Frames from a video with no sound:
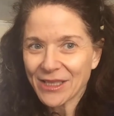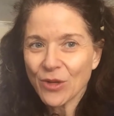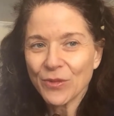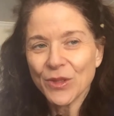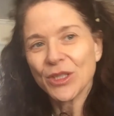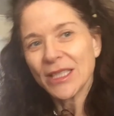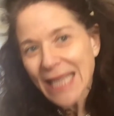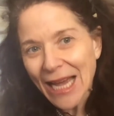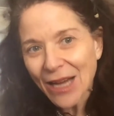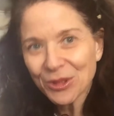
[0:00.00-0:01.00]
So if there's a
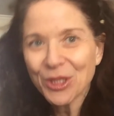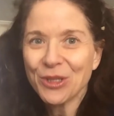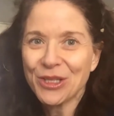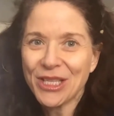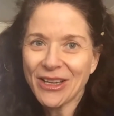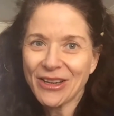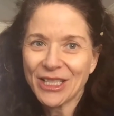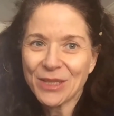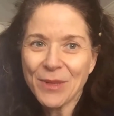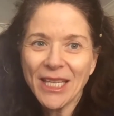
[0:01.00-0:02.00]
downturn in the
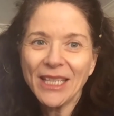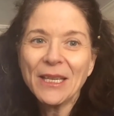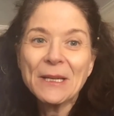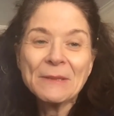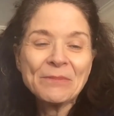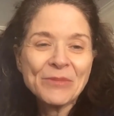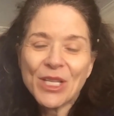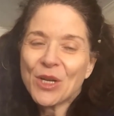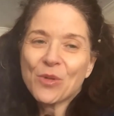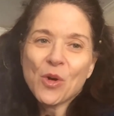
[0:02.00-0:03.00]
economy,
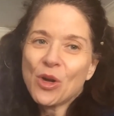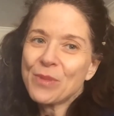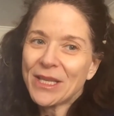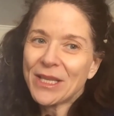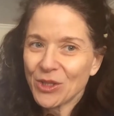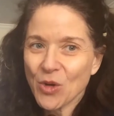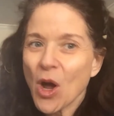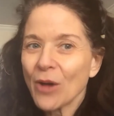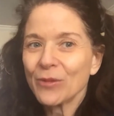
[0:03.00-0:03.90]
all bets are off.